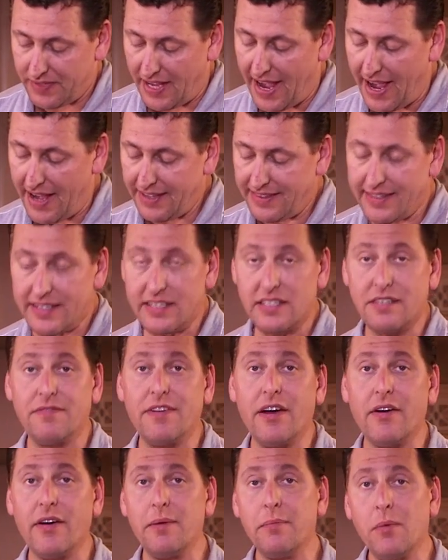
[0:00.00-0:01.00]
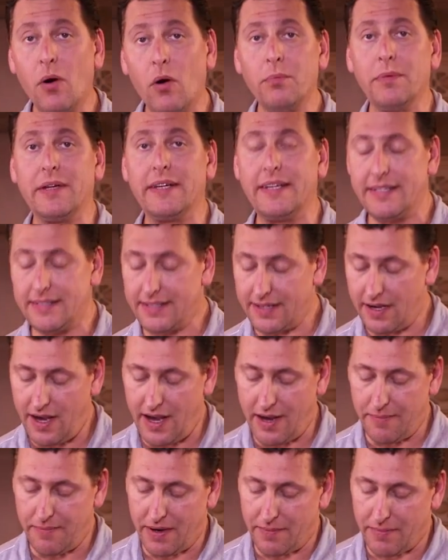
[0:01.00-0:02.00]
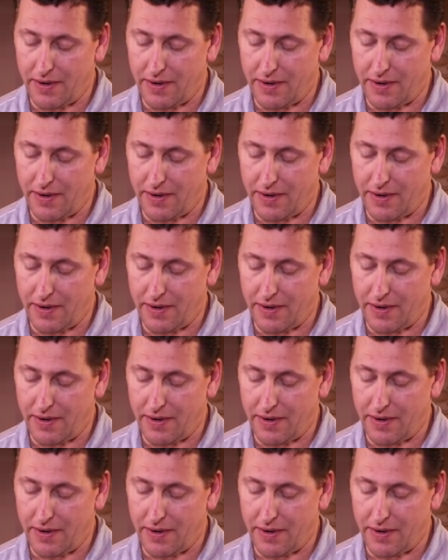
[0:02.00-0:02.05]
at this very moment in time,